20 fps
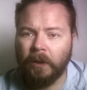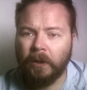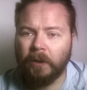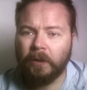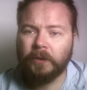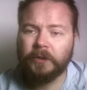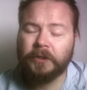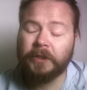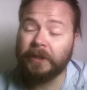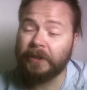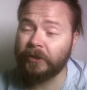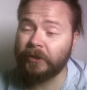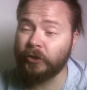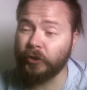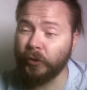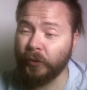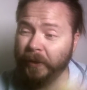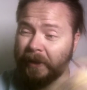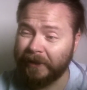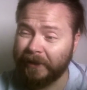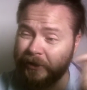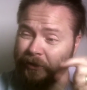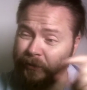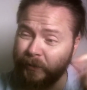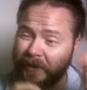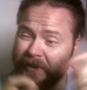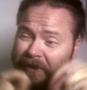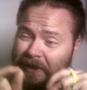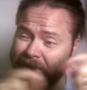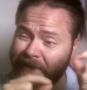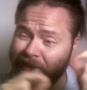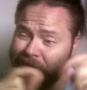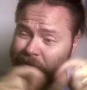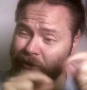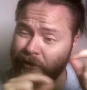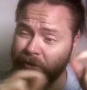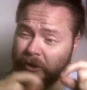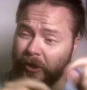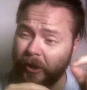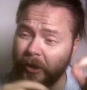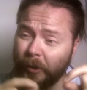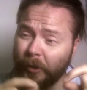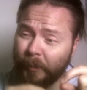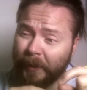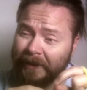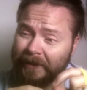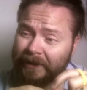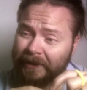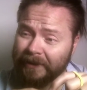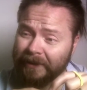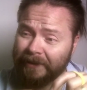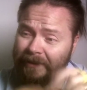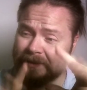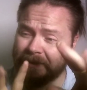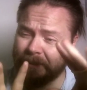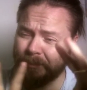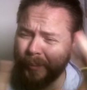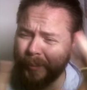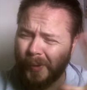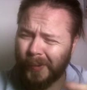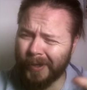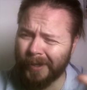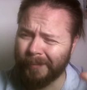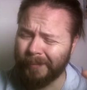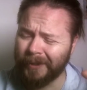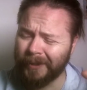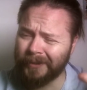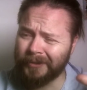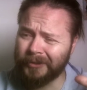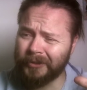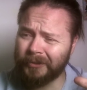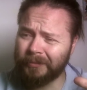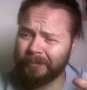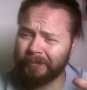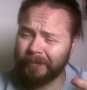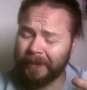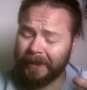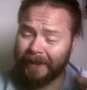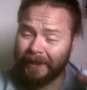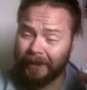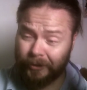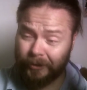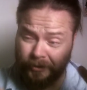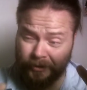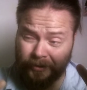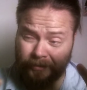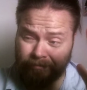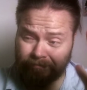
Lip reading: She's doing with traditional color pencils of Pokemons, but it looks